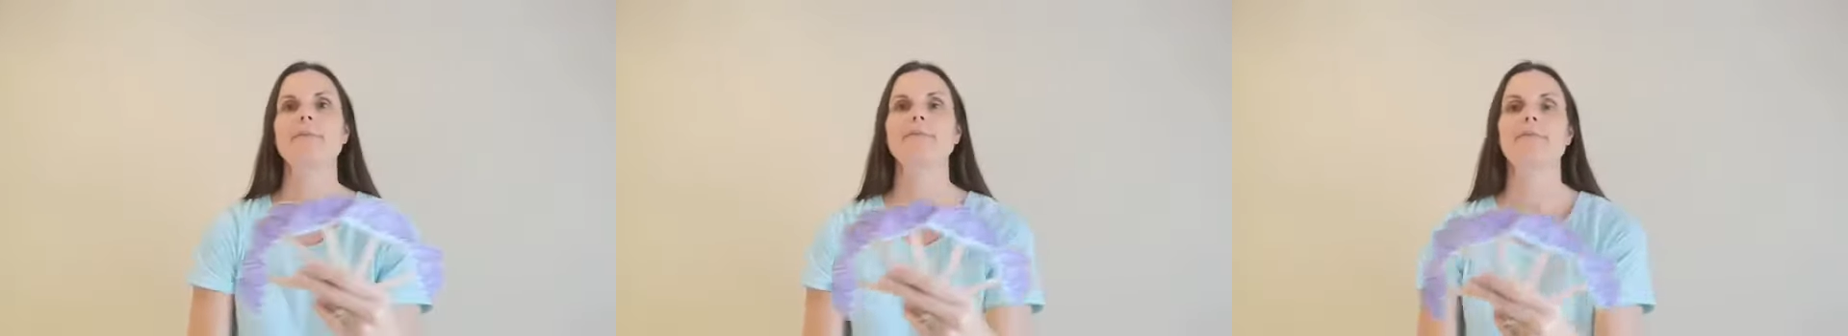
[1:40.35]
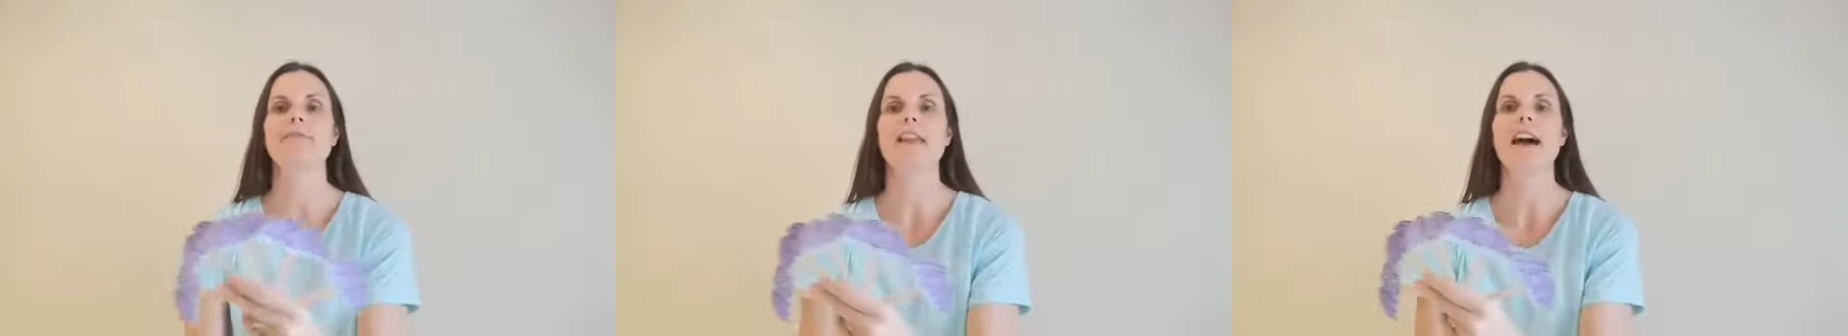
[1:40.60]

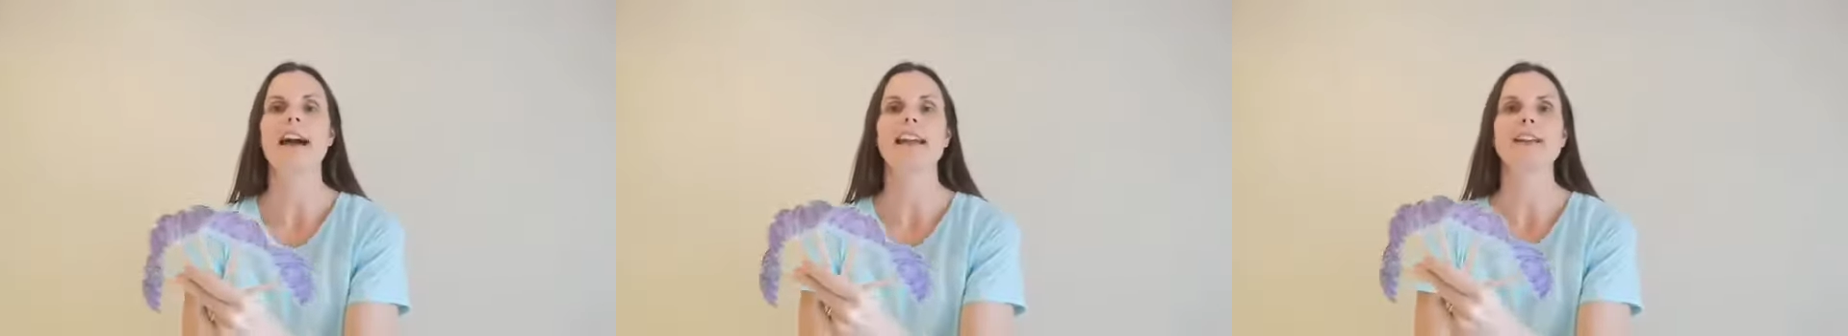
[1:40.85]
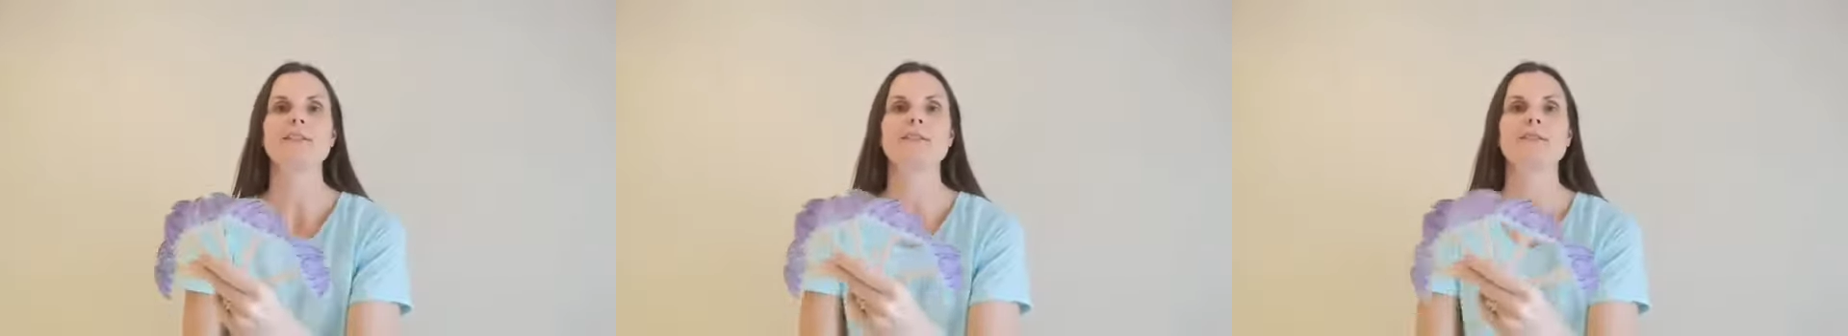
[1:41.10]

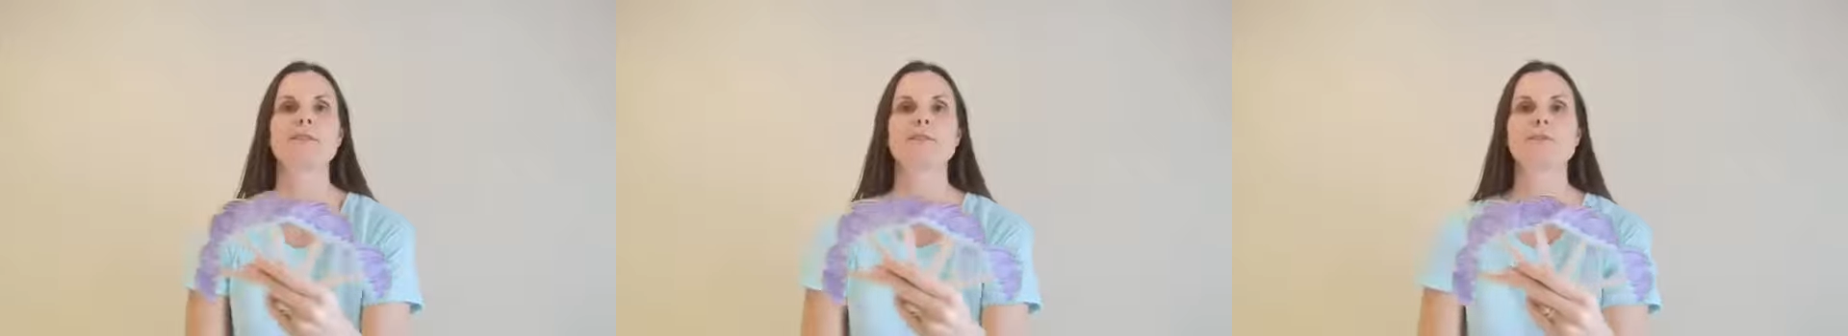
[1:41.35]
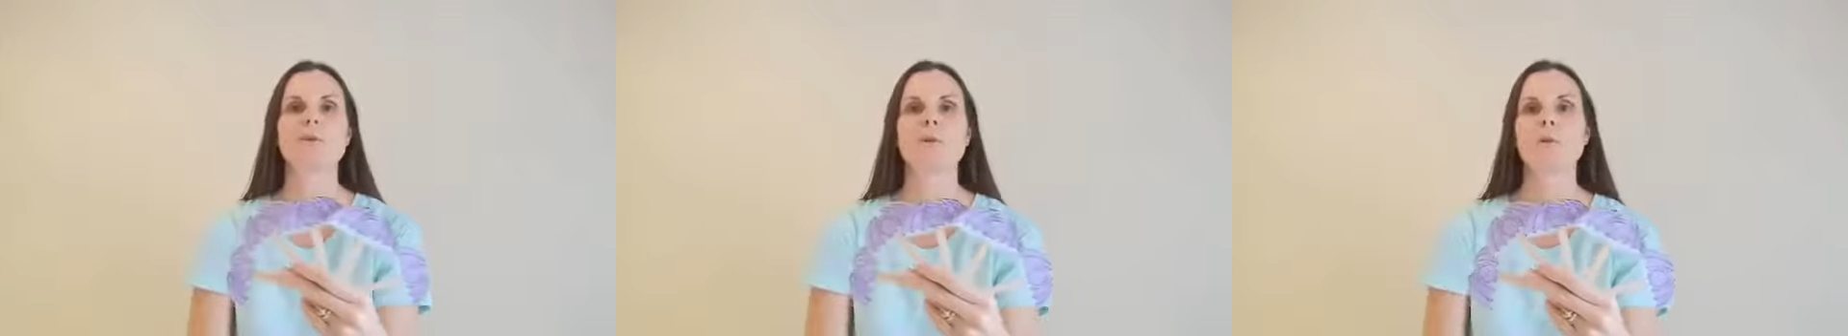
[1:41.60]
flying to the
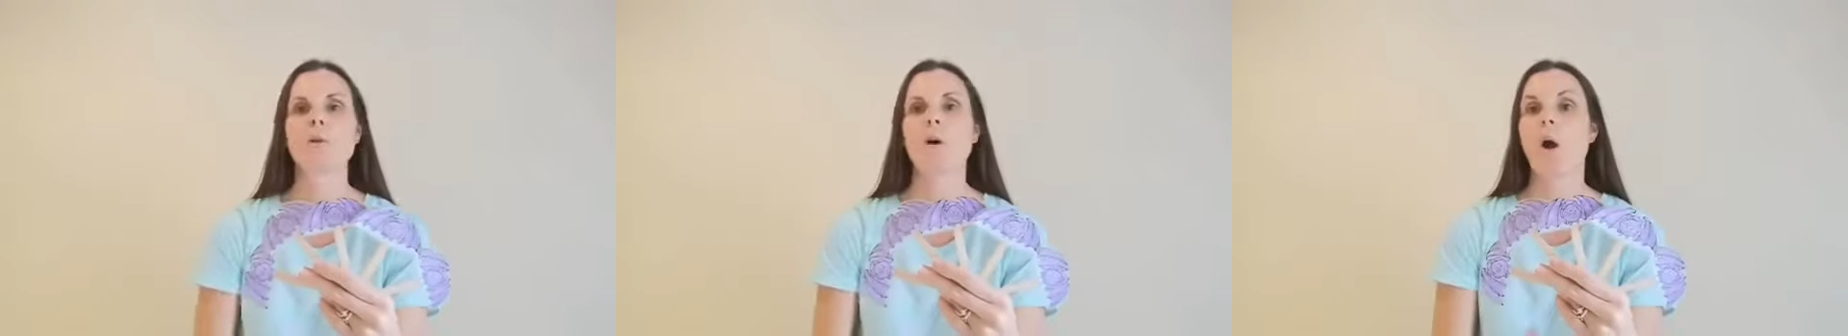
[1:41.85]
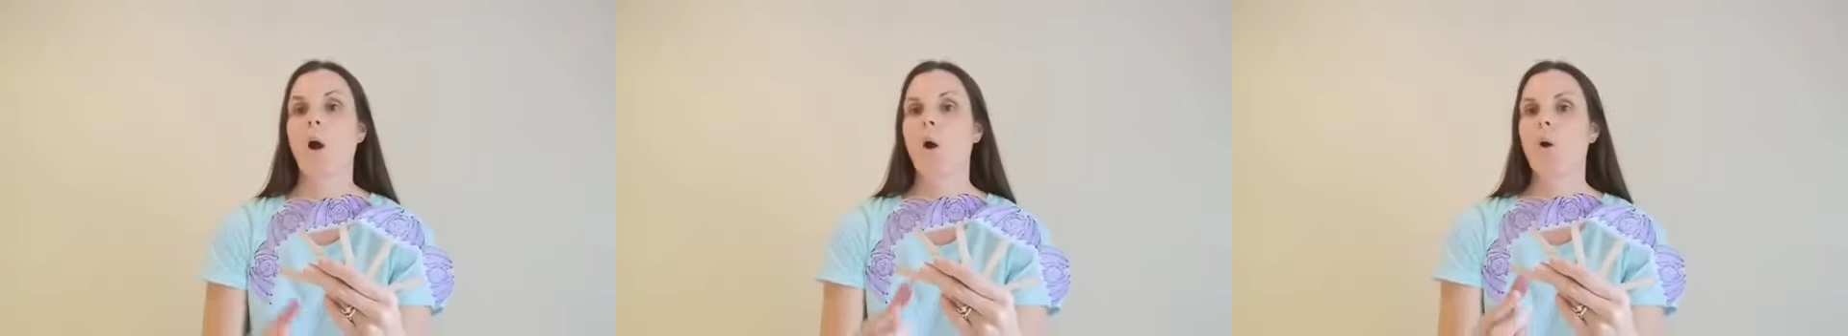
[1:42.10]
door.
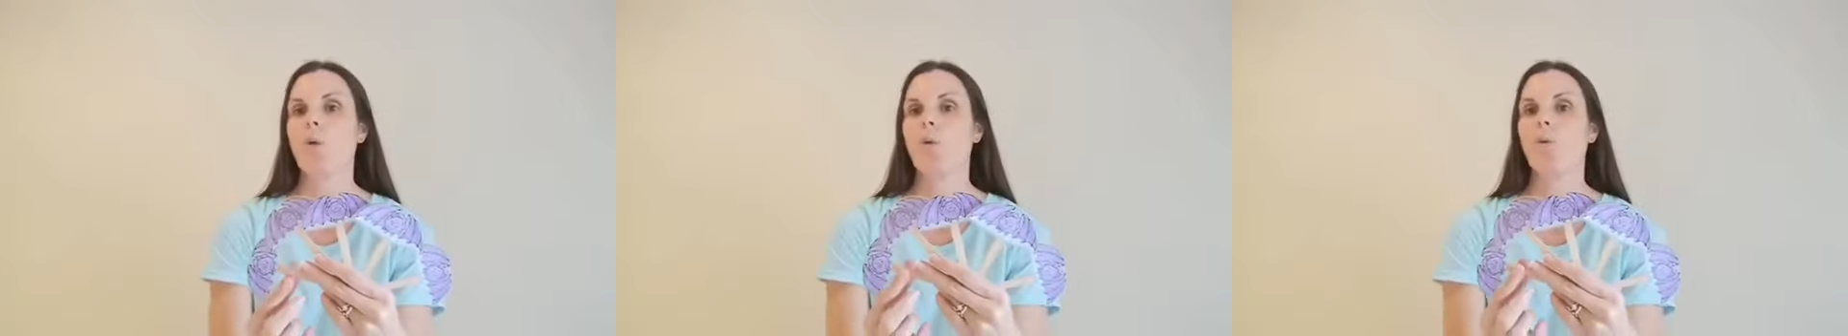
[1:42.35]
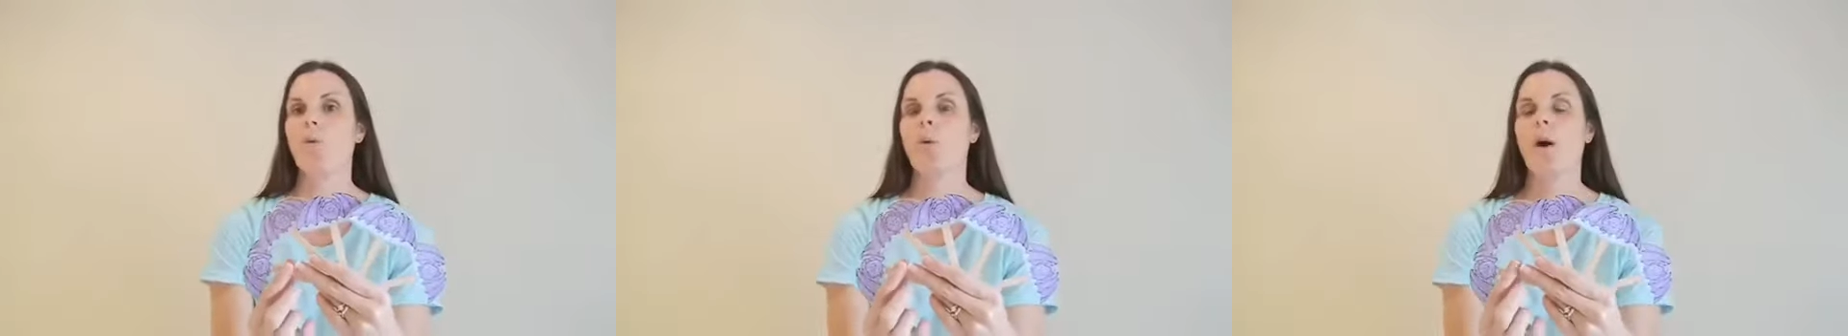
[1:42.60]

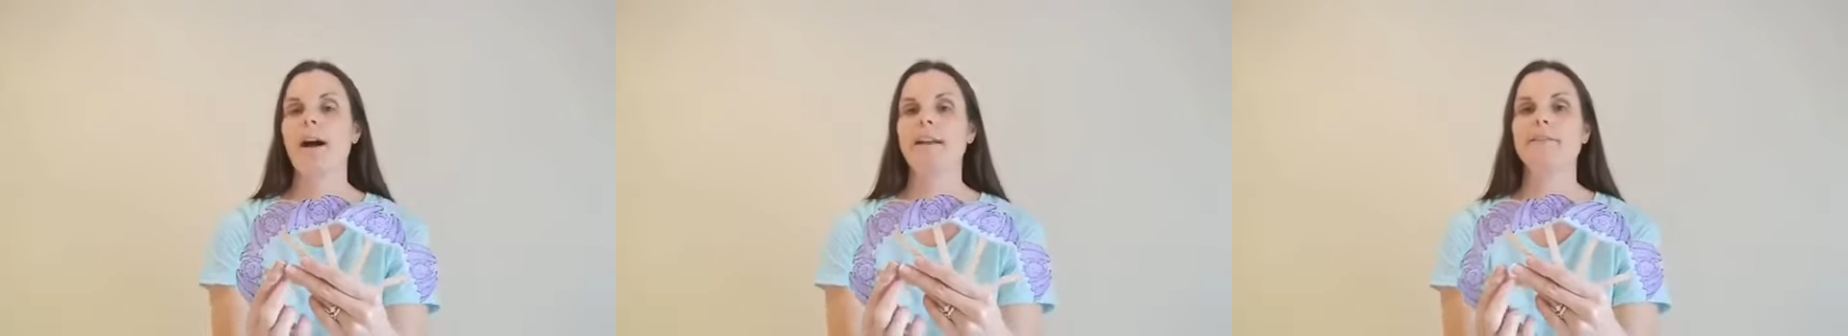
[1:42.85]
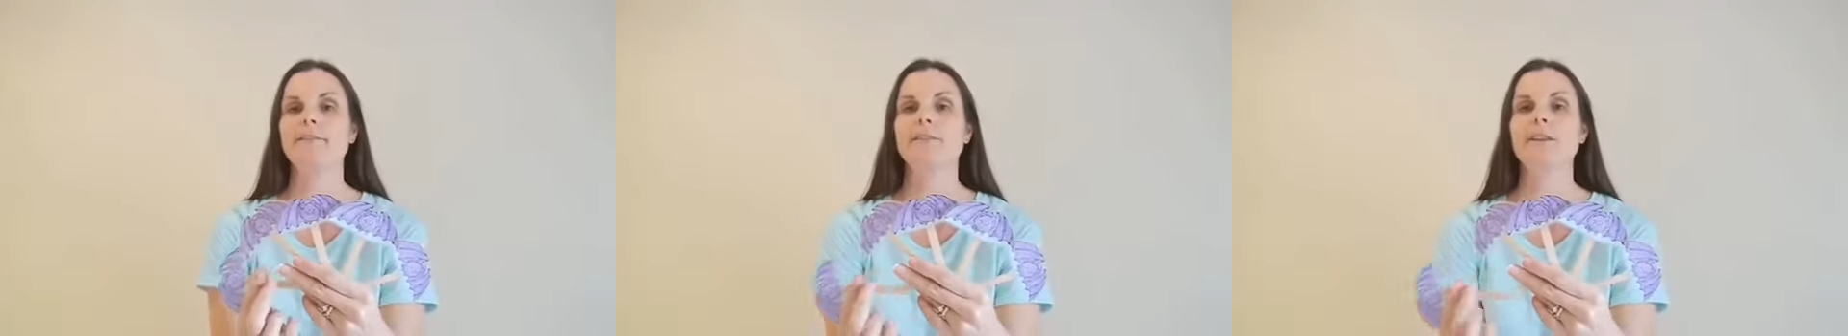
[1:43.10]
One
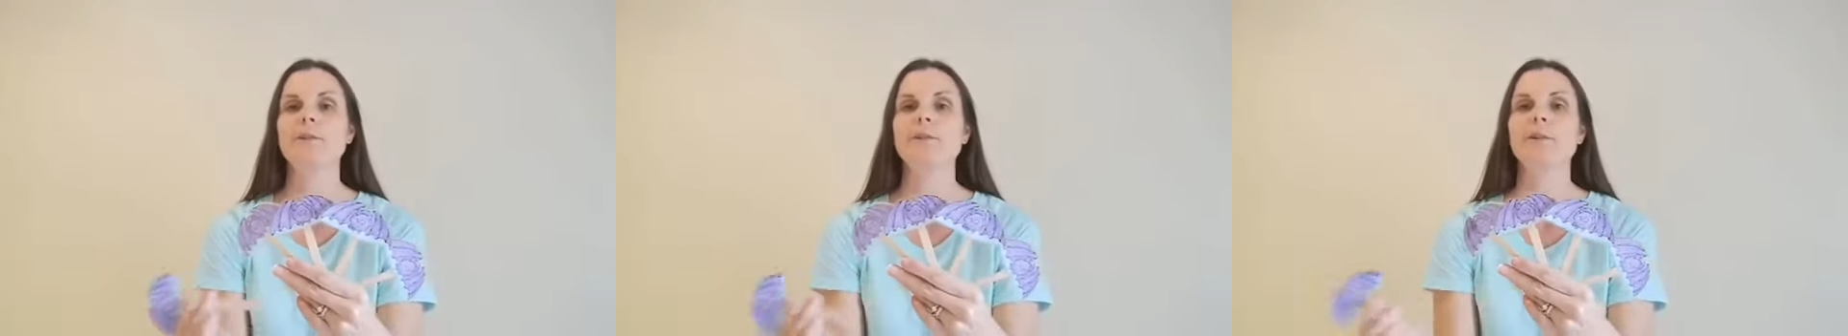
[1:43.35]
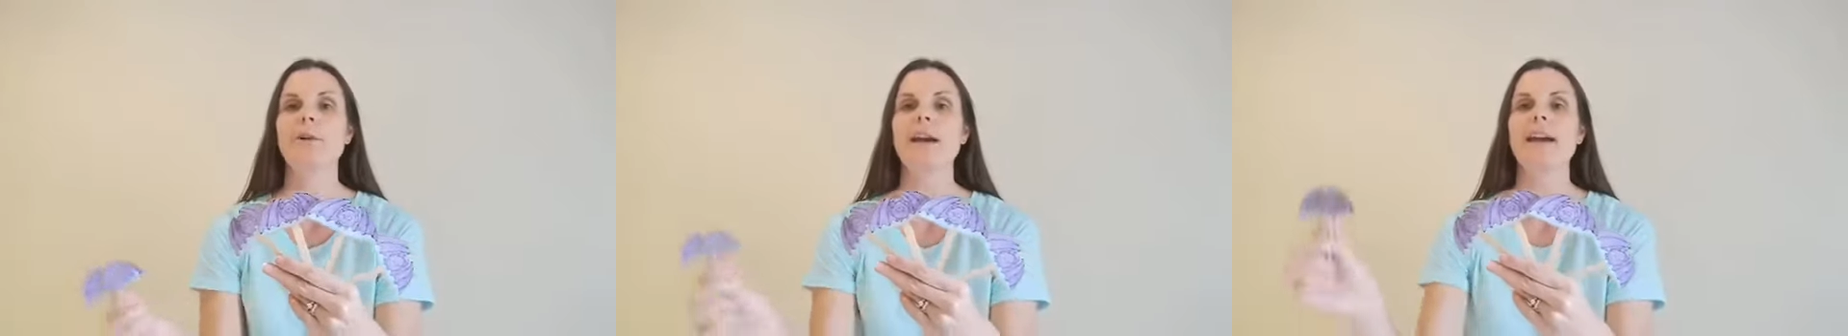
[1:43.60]
flew
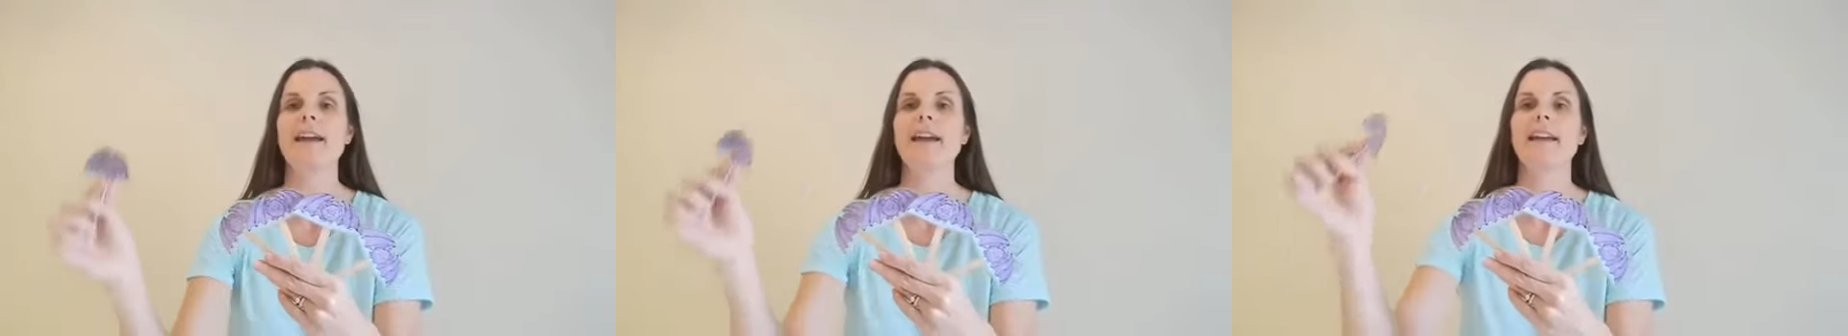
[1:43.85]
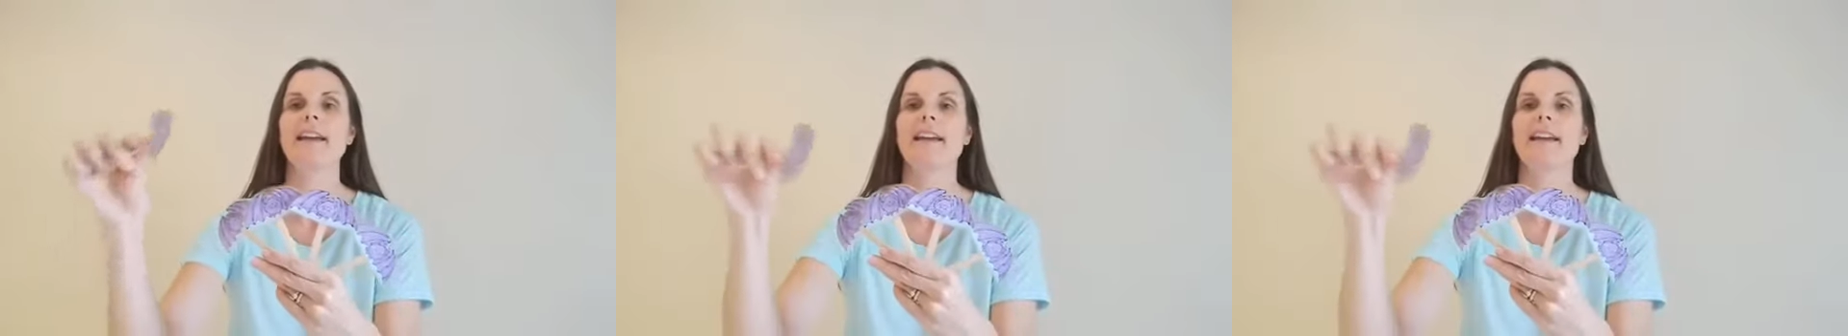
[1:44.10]
away.